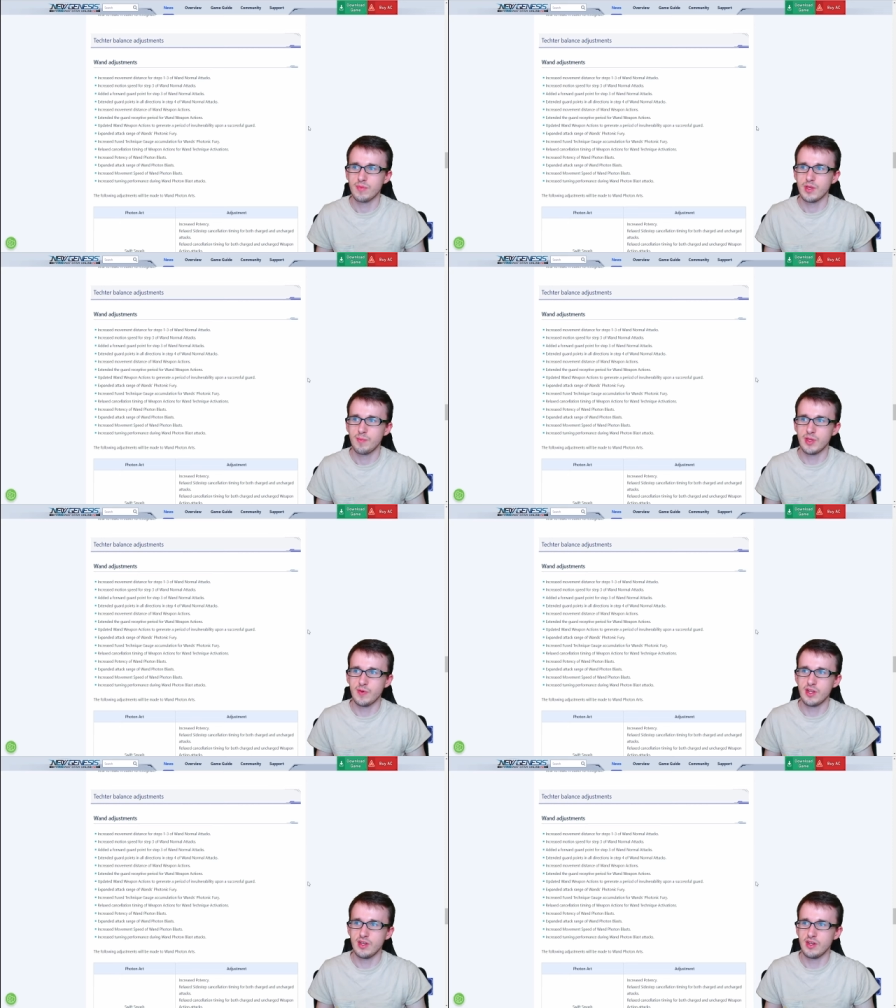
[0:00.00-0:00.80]
But then we
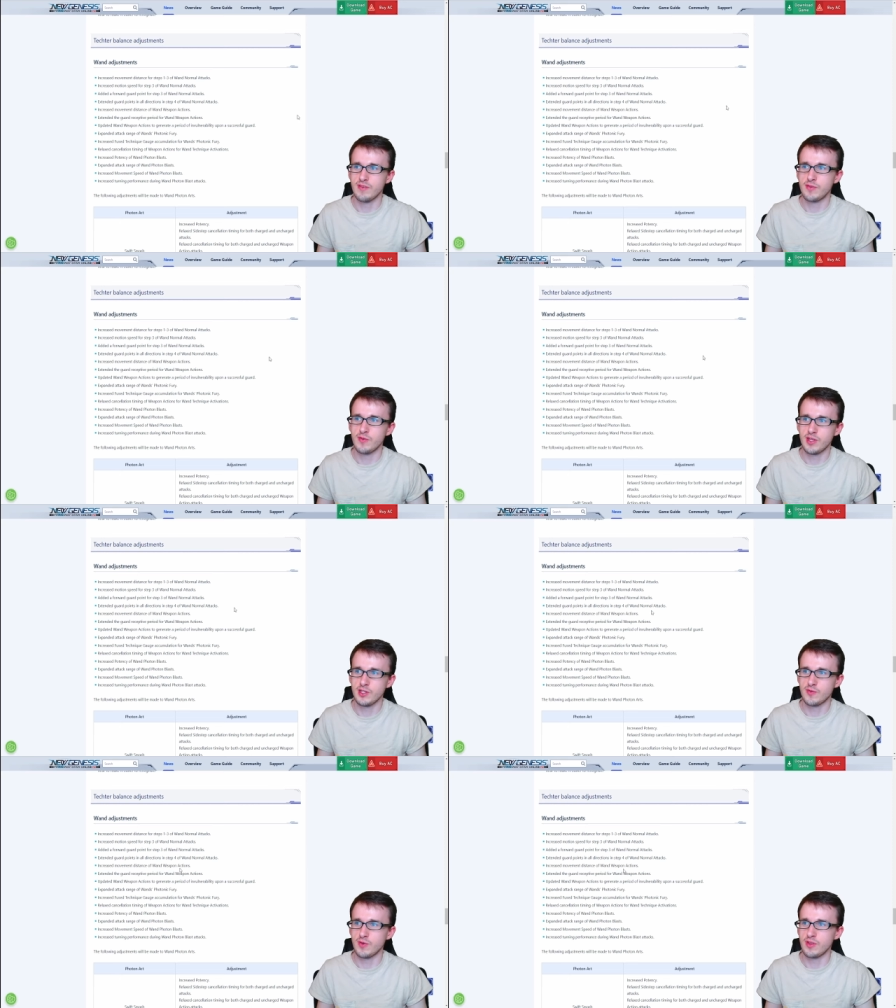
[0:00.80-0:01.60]
get a few things
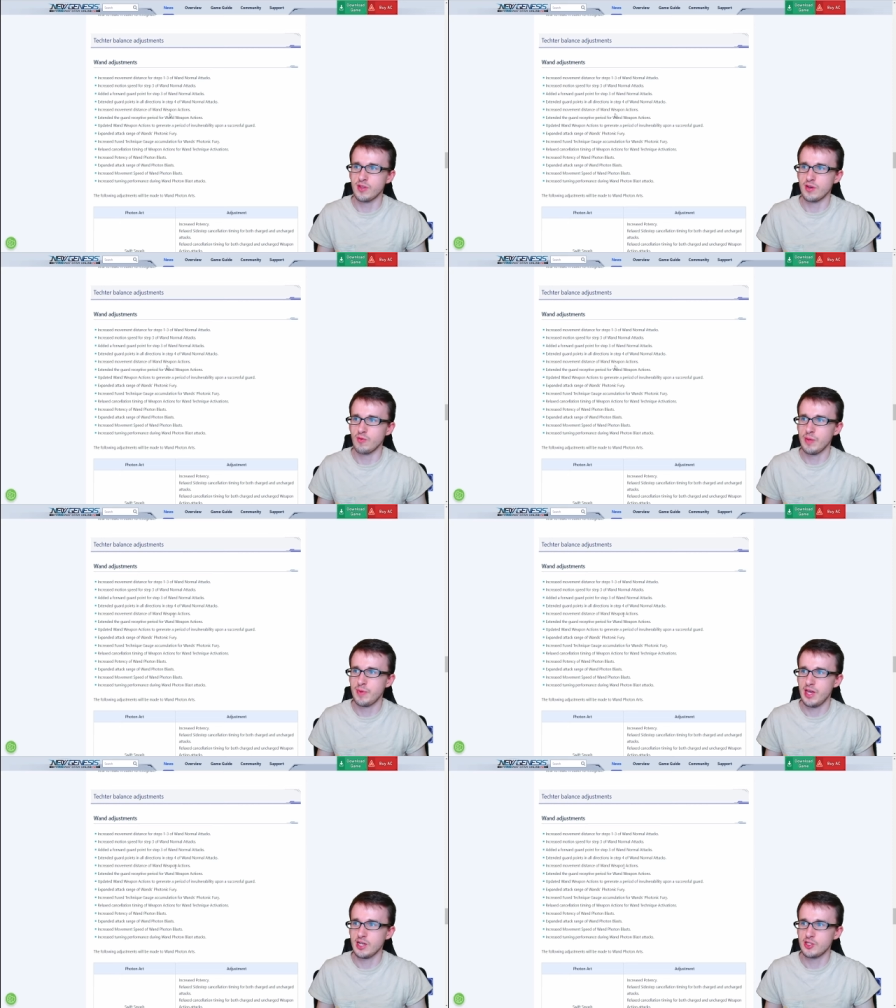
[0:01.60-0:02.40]
for the weapon
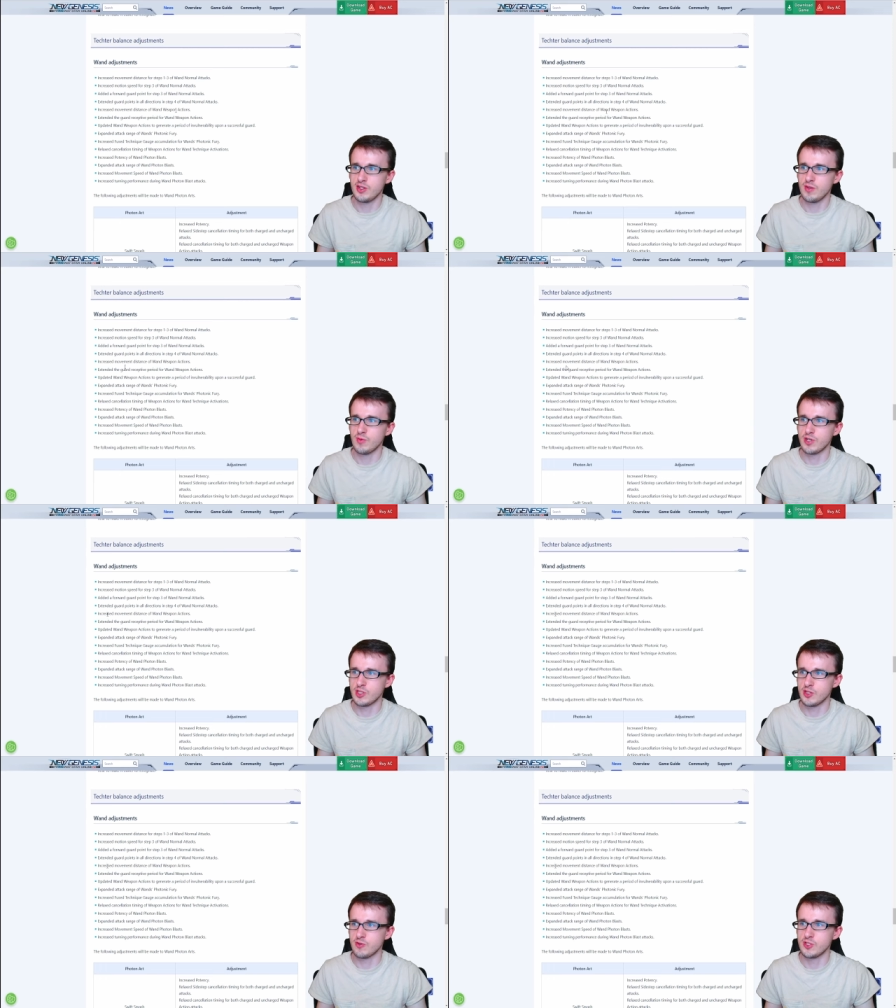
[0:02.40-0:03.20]
action, where it gets
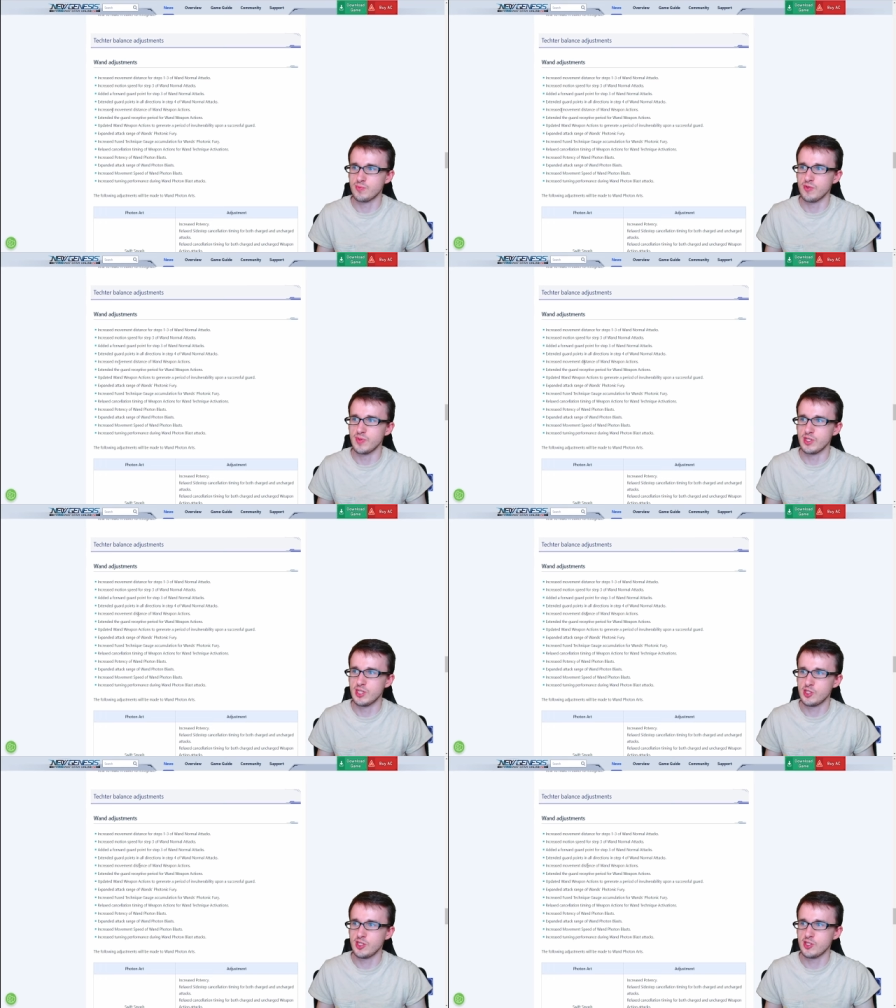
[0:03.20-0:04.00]
increased movement
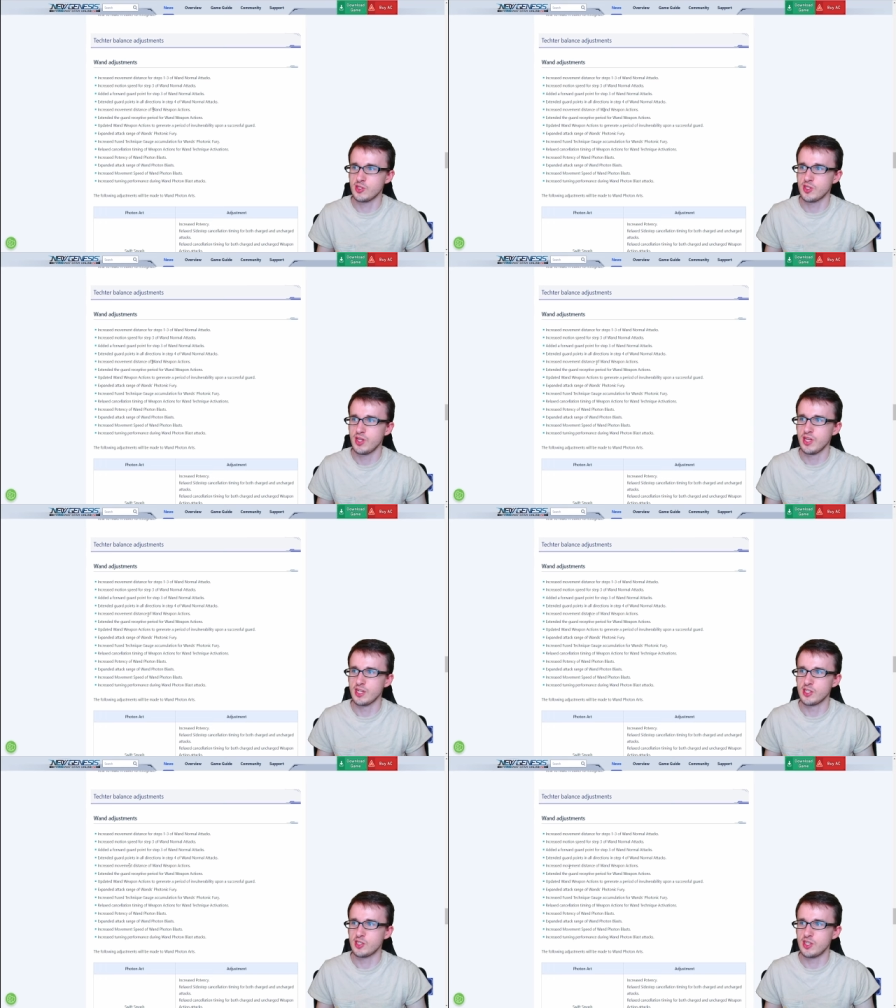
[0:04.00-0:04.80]
distance,
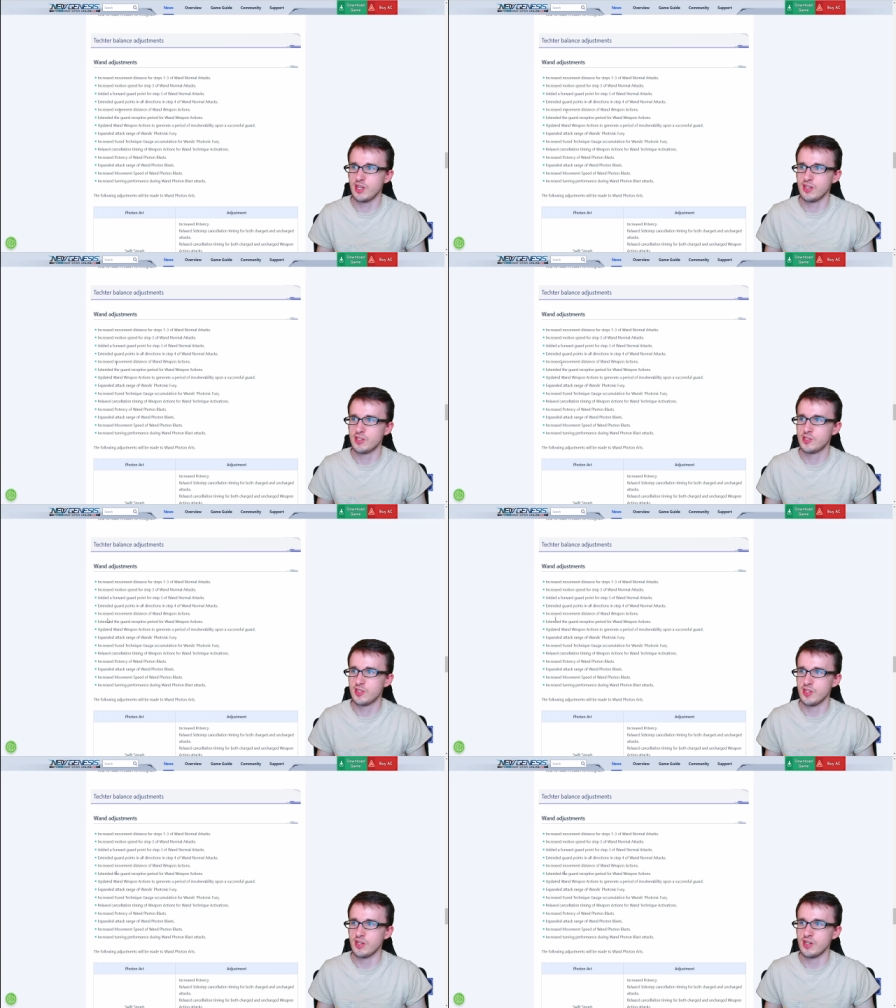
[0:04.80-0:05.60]
extends
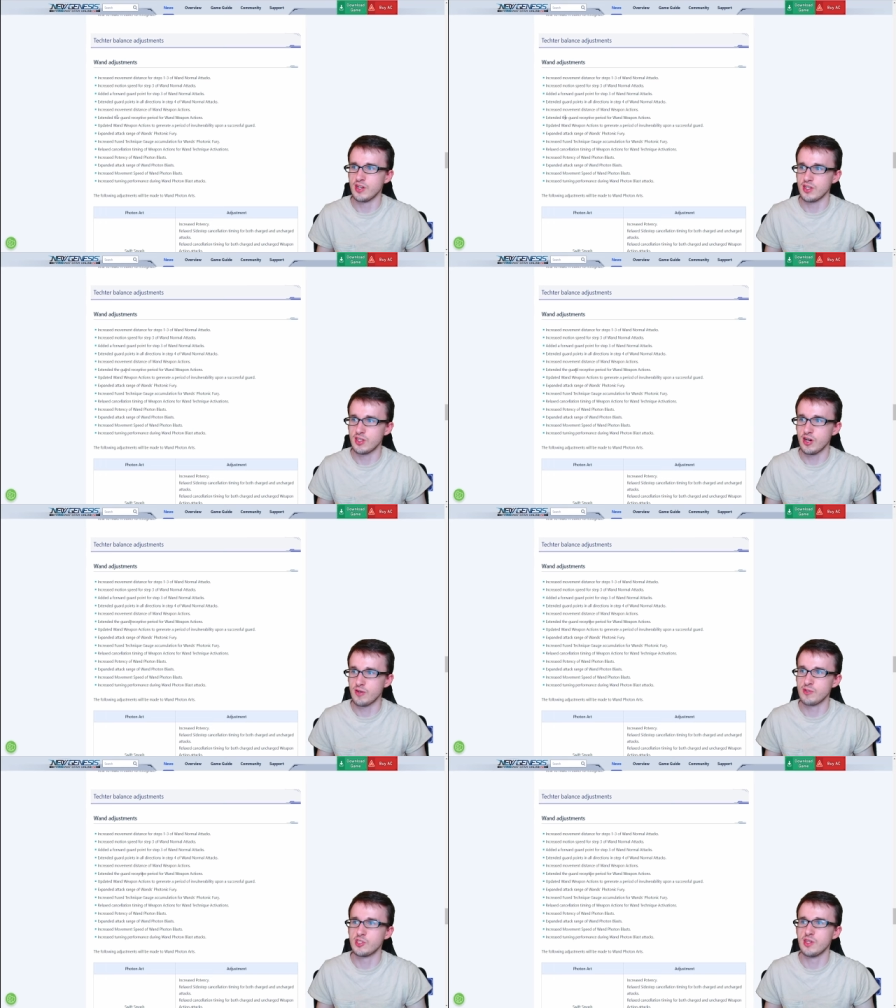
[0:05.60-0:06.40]
the guard
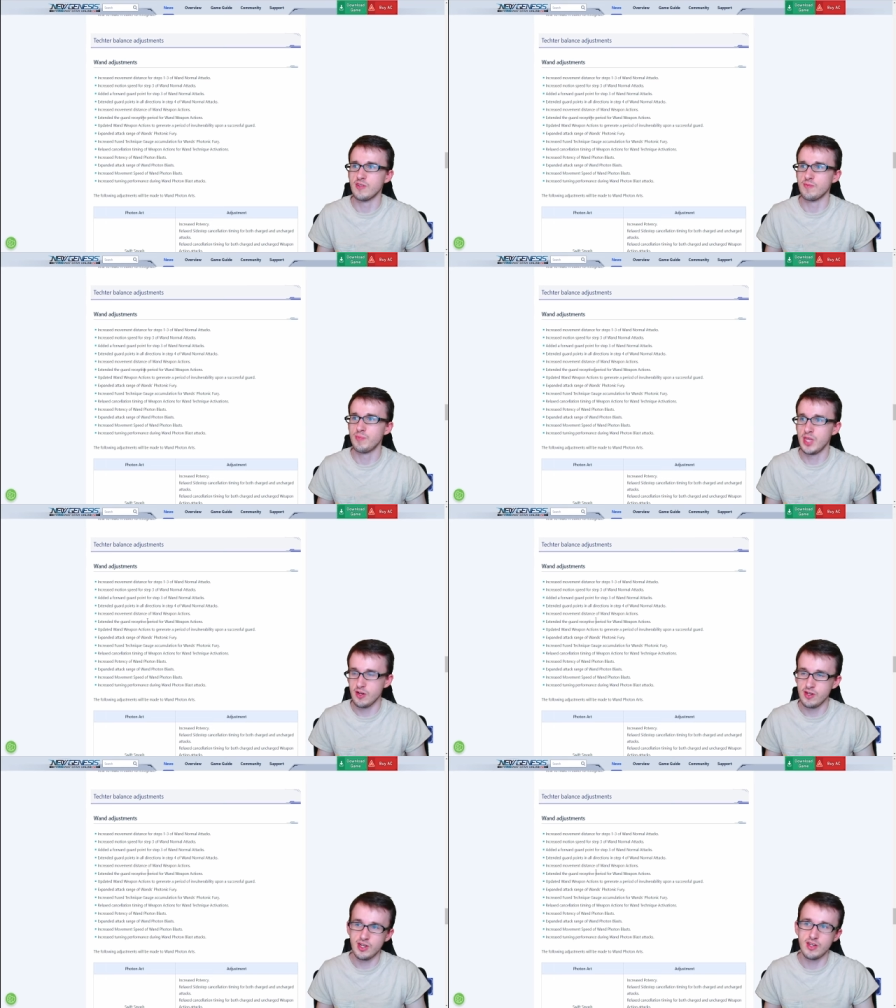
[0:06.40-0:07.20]
receptive
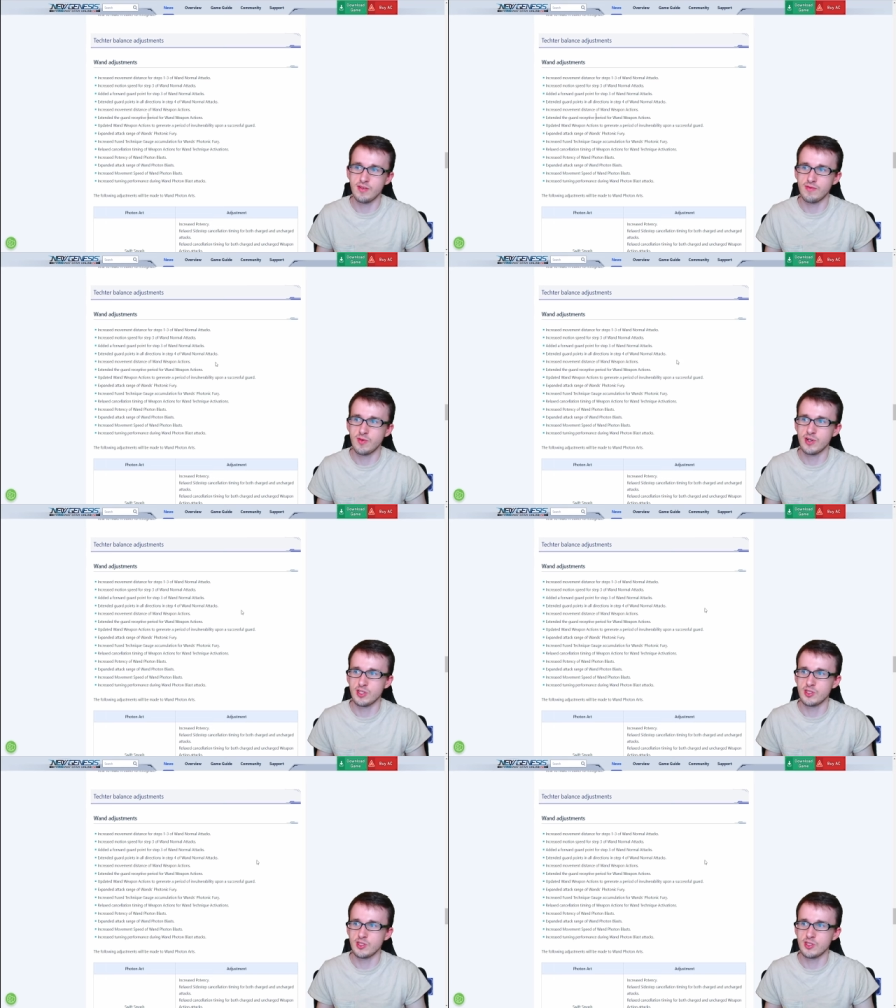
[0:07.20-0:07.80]
period for it, so